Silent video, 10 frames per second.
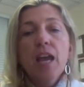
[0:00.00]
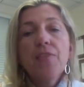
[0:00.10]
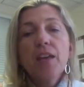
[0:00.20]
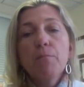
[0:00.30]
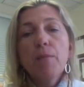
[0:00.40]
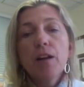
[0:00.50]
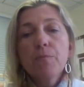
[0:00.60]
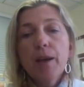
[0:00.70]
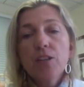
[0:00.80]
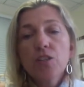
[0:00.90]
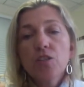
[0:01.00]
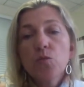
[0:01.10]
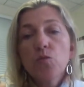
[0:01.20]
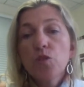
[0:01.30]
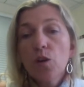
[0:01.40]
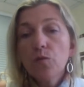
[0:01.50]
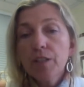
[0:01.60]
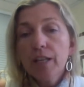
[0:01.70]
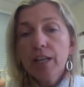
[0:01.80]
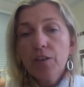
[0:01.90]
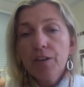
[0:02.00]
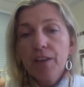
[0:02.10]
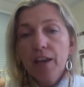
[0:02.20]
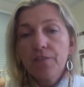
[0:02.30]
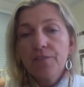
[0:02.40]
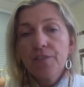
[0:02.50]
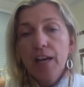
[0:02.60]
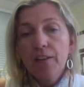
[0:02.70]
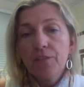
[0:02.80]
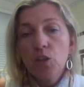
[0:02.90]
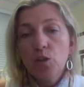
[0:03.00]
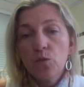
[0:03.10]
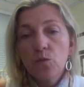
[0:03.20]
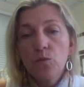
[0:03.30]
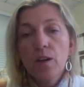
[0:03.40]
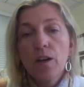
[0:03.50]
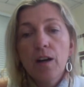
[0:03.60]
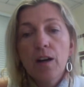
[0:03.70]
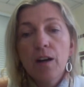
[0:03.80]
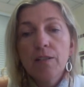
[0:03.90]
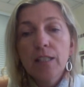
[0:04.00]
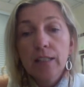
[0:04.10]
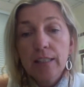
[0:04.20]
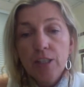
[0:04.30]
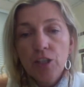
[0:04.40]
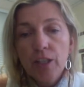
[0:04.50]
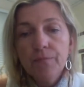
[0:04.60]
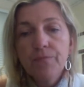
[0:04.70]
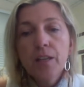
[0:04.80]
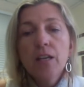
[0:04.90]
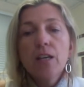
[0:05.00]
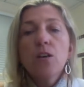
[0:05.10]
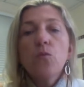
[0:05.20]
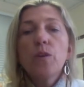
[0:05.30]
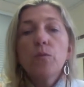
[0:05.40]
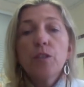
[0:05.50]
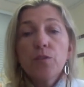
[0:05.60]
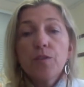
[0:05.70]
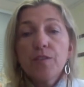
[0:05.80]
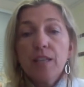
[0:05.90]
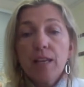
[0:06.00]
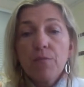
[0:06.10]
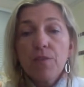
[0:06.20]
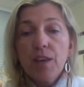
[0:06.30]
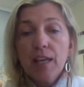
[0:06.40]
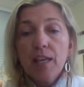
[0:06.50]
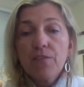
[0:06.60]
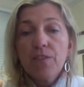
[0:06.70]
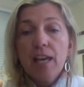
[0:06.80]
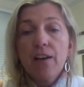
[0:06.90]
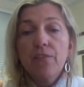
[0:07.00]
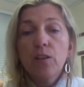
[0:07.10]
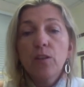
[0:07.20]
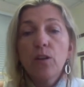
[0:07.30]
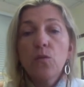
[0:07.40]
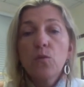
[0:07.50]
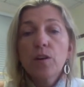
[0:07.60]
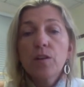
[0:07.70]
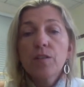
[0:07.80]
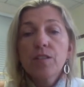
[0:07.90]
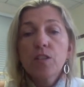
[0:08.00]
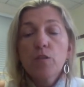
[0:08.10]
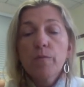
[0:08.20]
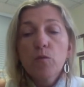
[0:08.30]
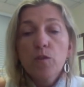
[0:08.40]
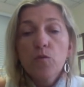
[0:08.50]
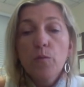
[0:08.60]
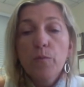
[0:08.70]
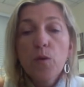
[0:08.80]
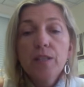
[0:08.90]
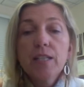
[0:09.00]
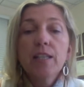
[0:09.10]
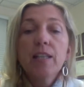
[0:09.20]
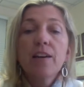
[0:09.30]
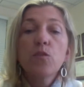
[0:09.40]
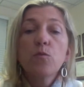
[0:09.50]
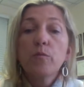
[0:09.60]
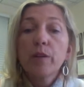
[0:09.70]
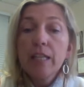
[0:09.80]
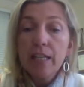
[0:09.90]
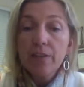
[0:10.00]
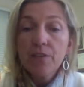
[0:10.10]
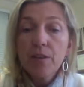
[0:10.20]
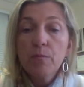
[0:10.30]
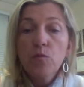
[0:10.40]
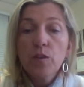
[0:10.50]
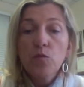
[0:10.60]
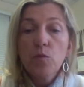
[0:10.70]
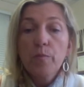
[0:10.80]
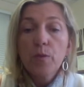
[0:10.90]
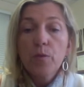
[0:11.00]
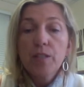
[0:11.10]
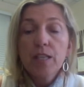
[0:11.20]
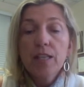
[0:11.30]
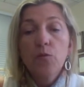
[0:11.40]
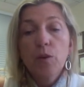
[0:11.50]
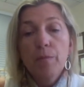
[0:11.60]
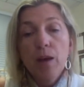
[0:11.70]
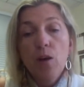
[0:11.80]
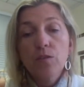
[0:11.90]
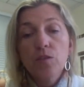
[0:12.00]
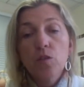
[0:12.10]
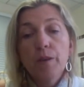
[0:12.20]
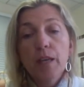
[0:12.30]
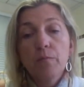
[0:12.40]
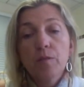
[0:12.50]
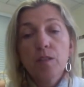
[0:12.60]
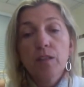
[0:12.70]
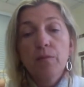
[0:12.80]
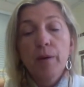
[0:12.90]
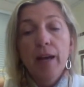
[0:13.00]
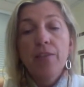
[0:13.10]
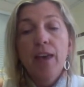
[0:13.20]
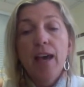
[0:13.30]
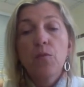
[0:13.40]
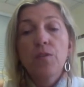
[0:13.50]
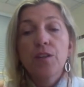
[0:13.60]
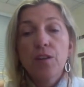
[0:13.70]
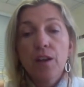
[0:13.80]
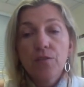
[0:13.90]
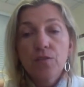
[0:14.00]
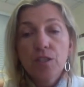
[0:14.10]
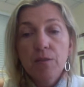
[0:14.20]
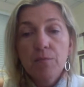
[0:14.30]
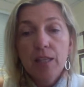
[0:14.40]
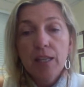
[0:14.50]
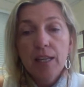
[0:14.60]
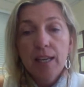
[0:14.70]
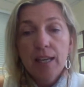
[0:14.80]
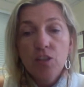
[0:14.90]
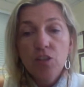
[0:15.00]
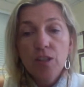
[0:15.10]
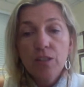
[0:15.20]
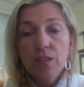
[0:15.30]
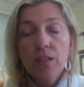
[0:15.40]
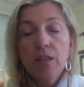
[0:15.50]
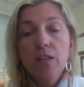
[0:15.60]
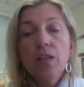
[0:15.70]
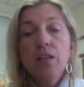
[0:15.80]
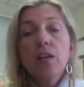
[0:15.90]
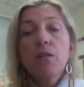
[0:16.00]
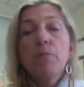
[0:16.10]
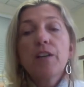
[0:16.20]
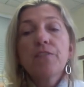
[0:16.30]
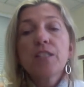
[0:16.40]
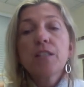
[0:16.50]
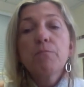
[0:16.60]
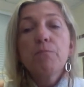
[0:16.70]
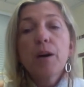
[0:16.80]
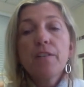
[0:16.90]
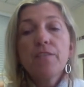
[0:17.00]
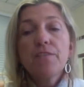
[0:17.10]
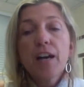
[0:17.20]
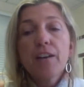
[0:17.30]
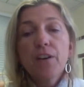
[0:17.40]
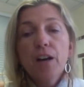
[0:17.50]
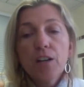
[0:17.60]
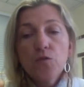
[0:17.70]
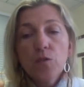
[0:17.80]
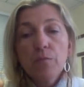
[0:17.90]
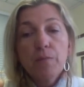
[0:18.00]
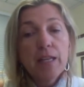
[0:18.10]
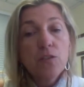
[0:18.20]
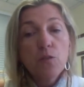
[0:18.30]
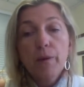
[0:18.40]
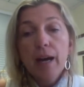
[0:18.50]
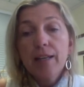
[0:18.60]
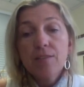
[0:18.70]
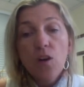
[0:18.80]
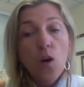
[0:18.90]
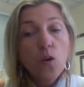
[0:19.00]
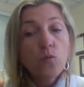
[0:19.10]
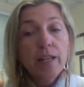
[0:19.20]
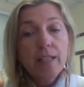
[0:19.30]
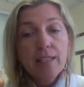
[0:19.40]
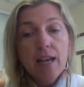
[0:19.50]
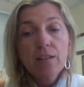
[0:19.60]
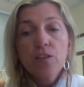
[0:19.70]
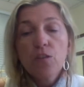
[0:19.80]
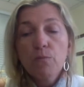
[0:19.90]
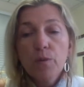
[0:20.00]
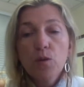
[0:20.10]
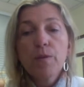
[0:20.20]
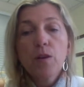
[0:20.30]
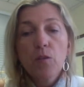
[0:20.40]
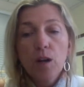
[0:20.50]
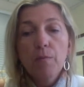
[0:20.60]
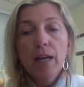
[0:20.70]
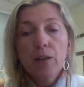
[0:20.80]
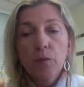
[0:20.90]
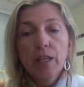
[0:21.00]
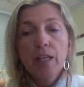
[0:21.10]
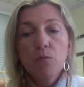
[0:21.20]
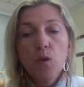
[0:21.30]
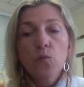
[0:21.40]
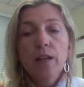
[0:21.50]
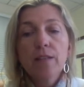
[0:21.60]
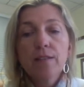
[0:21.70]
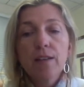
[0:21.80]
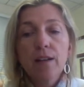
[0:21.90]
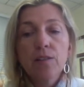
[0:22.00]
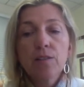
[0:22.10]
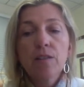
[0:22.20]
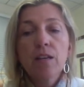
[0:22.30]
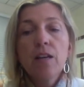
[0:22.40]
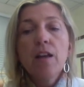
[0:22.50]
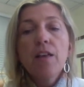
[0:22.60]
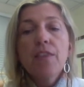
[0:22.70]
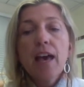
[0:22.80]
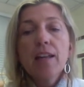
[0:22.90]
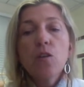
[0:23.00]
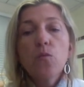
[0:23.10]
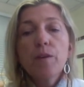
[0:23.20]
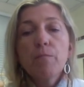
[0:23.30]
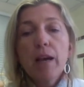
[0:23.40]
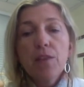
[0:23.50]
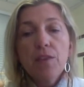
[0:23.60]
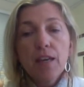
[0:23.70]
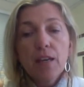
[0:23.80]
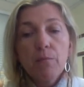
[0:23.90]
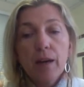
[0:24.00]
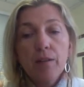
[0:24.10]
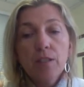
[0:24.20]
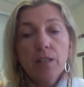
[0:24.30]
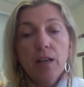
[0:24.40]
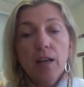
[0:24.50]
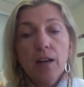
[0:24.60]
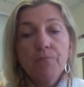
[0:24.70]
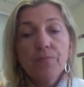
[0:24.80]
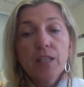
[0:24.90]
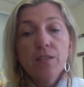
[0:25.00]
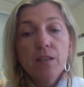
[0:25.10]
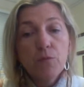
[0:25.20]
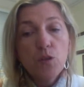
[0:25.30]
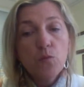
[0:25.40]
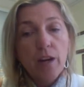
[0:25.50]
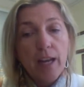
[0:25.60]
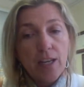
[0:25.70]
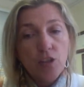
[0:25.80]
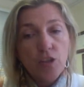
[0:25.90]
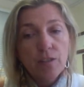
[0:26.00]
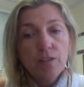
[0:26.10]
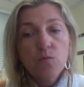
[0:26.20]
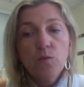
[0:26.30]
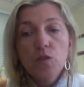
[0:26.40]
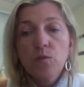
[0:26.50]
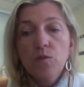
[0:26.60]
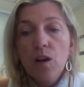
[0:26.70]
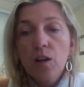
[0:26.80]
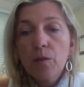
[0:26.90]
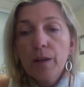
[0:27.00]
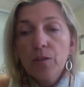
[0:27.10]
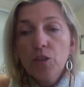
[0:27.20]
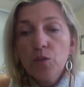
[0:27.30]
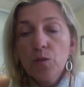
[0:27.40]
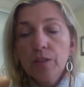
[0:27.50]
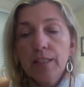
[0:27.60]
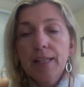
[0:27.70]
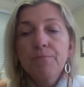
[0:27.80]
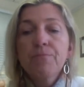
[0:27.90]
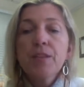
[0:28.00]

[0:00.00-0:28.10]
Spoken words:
And then among patients who don't carry that 5q deletion, we would do the same thing. If they have a lower serum erythropoietin level, we would give them erythropoietin, and we may also be able to combine that with another stimulating agent. But if it's above 500, meaning their body's already telling their bone marrow, come on, we need more red cells, then we might think about some newer agents, which we'll talk about shortly.